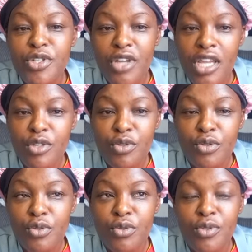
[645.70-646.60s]
trying to
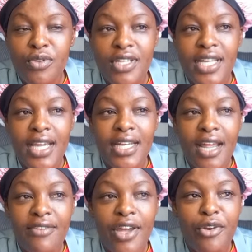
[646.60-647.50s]
do so that I can
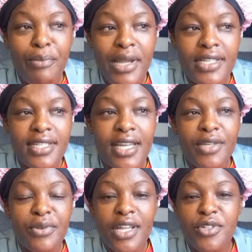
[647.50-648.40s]
have a romantic.
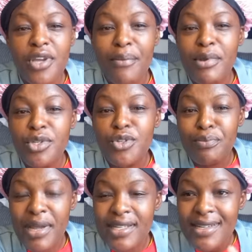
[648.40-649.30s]
And when I talk about
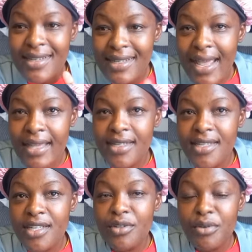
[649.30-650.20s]
romantic
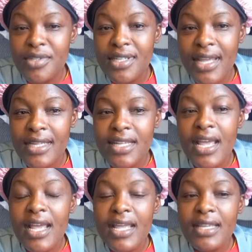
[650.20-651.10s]
night and cozy night,
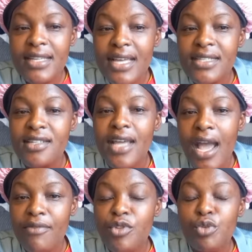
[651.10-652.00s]
it doesn't
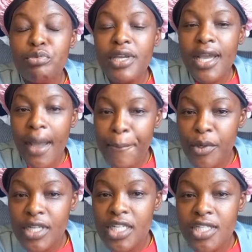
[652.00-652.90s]
have to be
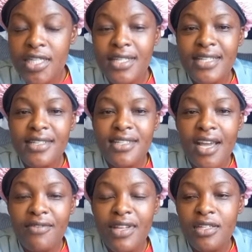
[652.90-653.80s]
couple-ish. It doesn't
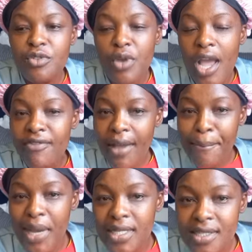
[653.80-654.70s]
have that you have a
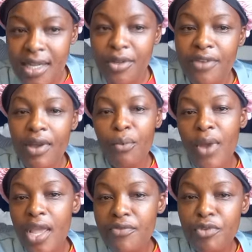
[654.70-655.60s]
partner, you have a
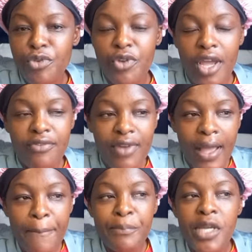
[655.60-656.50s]
wife, or you have
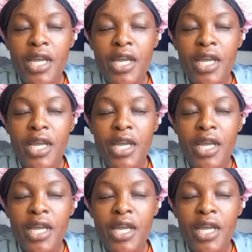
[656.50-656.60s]
a